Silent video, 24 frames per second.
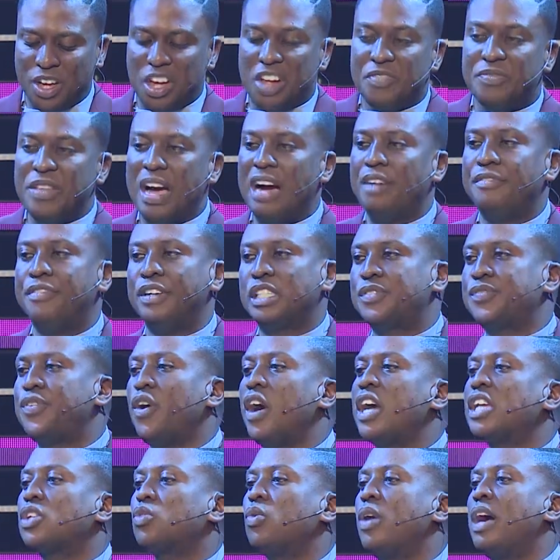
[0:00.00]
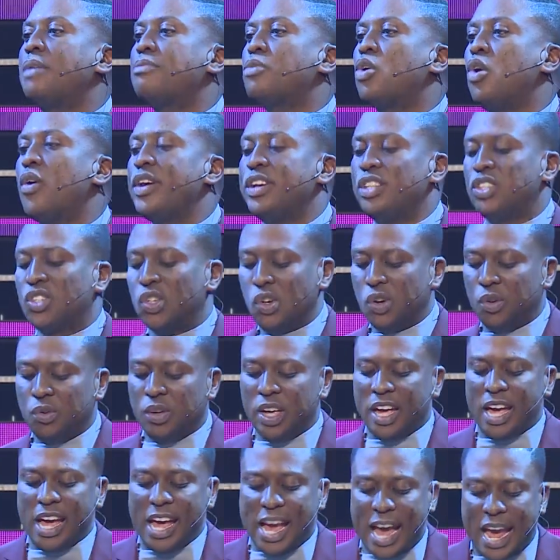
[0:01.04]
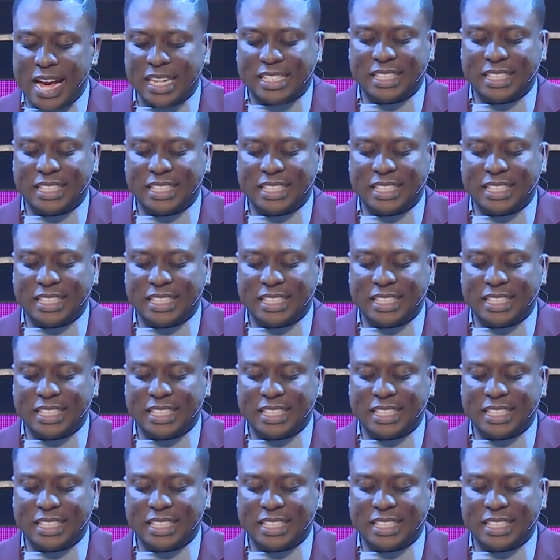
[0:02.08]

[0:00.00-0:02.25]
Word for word: Now, verse 4 is where I'm going to. He